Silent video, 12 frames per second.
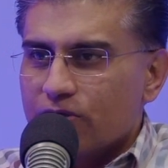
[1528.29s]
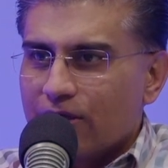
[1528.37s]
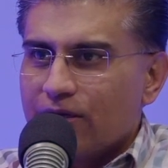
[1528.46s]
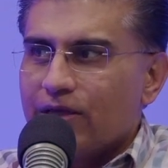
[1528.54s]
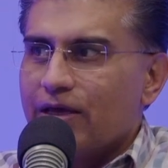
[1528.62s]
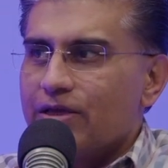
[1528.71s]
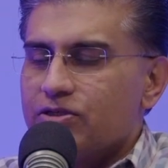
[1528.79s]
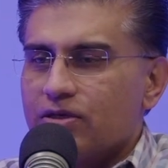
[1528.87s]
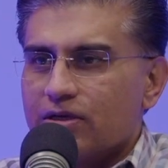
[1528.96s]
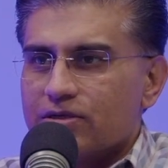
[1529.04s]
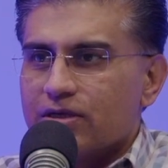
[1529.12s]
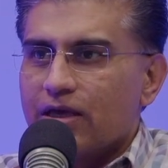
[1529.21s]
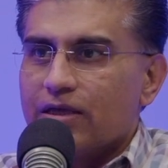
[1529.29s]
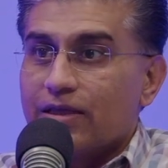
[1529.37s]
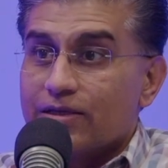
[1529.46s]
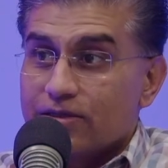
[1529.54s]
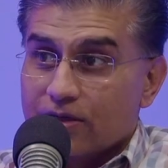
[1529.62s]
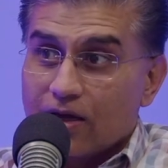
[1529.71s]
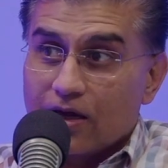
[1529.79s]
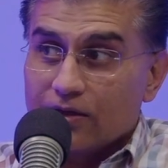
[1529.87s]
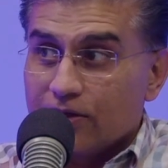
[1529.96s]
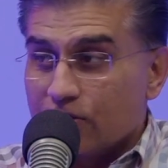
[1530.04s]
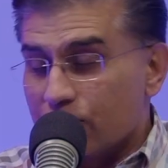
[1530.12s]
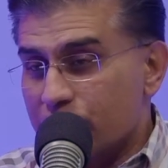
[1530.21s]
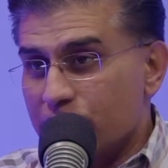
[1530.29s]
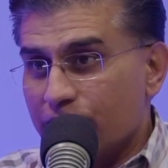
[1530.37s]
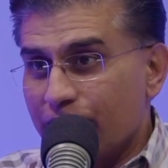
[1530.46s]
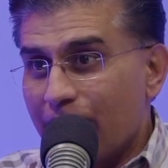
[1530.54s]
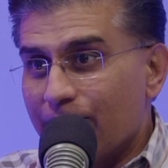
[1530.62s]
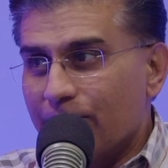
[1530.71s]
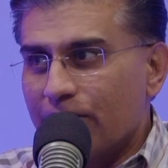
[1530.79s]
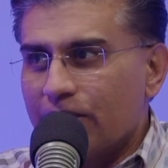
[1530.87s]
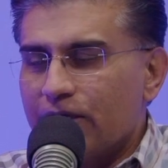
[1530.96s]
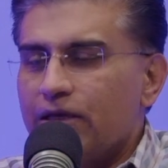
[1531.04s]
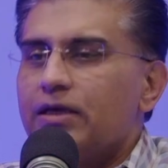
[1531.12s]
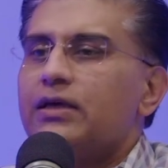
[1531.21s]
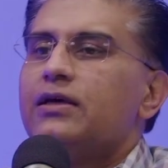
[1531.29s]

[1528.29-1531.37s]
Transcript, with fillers: then yes, you can say, hey, that's a godly Christian family.